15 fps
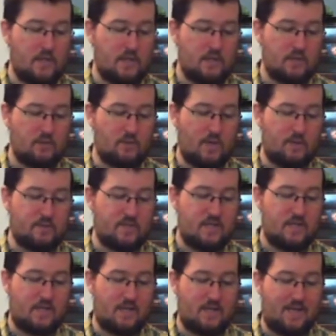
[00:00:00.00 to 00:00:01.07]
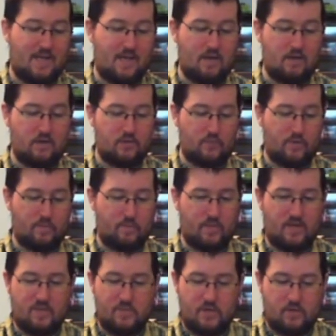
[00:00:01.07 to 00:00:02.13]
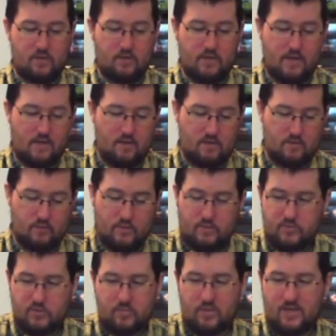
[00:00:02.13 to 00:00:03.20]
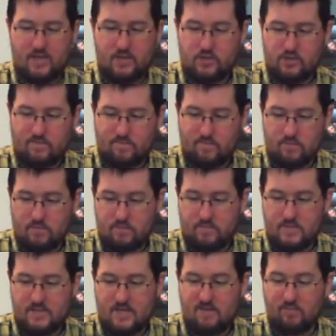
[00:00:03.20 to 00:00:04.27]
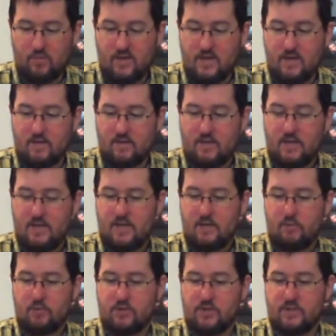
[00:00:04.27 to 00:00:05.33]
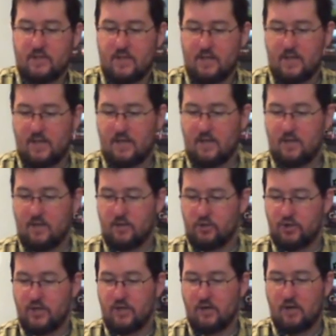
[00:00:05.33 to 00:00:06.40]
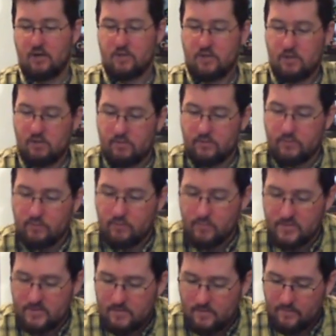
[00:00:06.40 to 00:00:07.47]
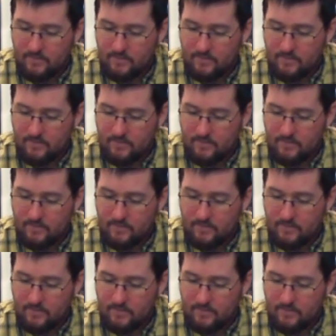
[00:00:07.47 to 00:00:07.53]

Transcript: So I was thinking I could hang on to it, but I'm not going to hang on to it. I'm just going to play it just for the sake of playing it, which is a cheating card called Oops,